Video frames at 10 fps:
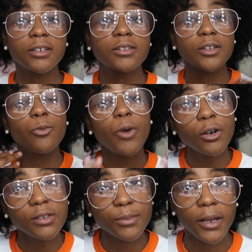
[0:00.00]
is
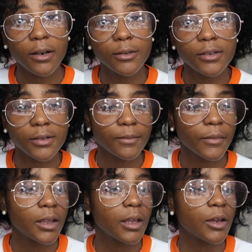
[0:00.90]
rose petals.
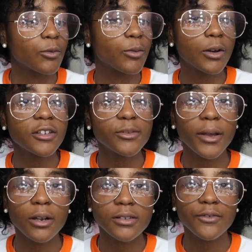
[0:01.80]
Rose
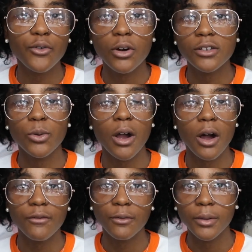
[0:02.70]
petals, of course, we're
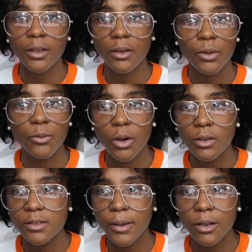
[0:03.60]
all familiar with
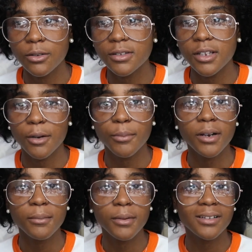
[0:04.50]
rose petals. They're
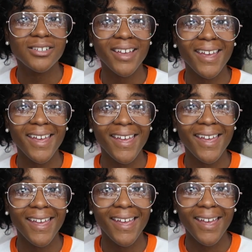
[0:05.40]
pretty much
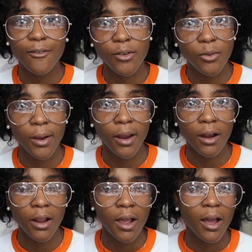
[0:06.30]

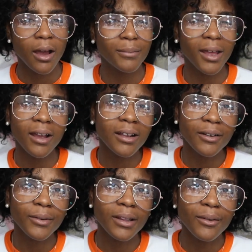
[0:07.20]
everywhere. I'm not
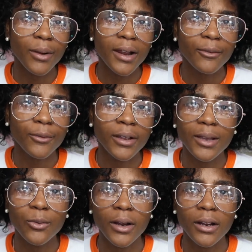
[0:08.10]
gonna really wear,
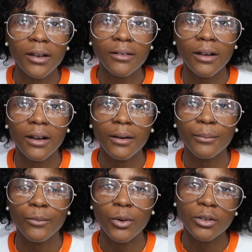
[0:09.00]
read where
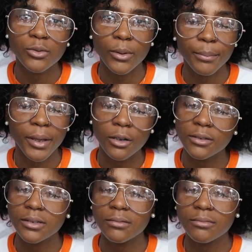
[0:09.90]
um, rose
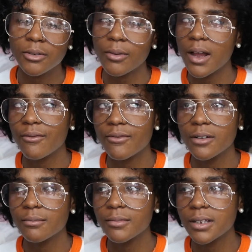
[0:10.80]
petals derive
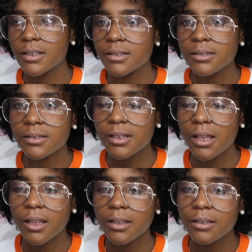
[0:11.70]
from because
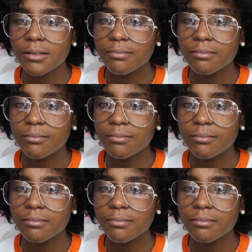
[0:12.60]
like